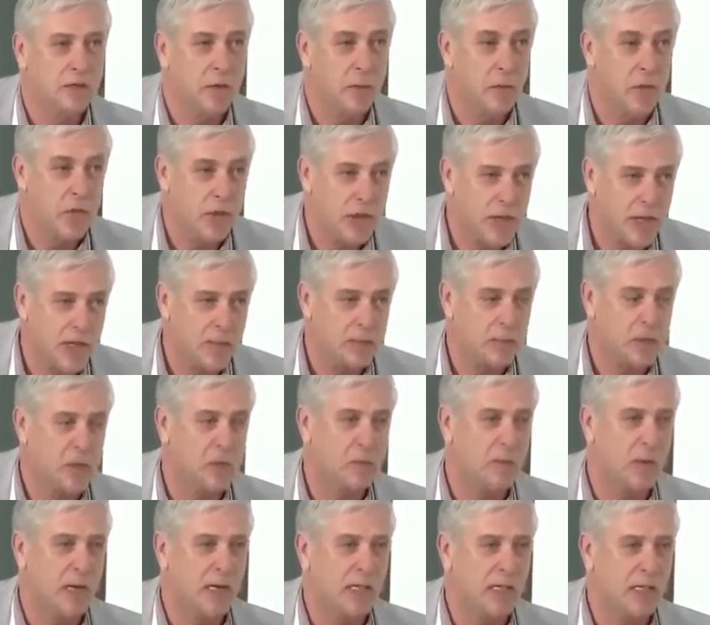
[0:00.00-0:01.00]
from their
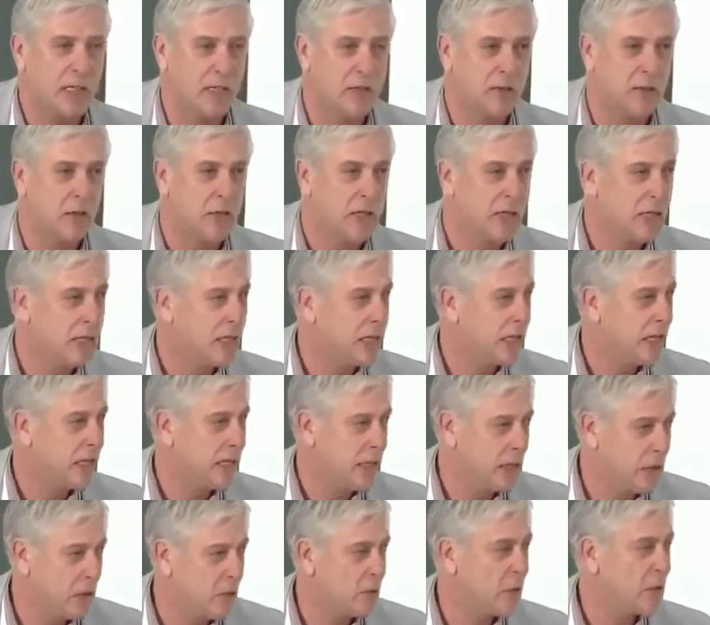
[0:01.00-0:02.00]
perspective. They
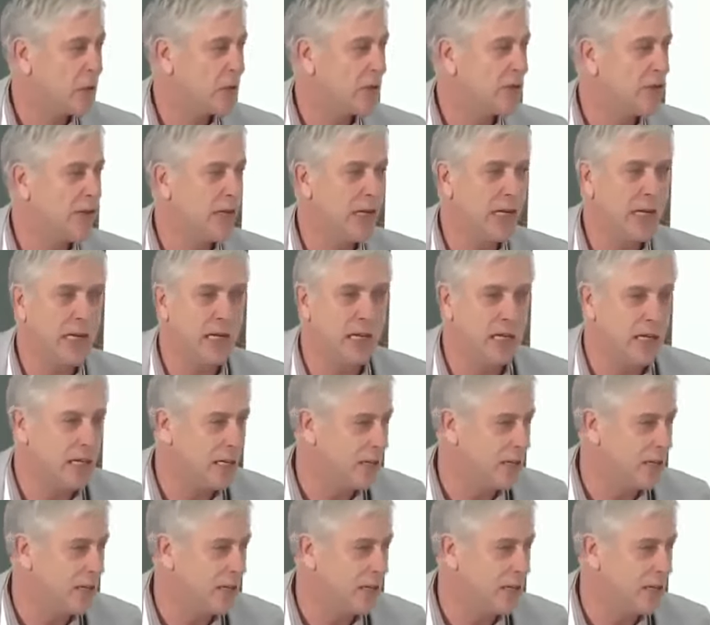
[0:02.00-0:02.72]
don't want to see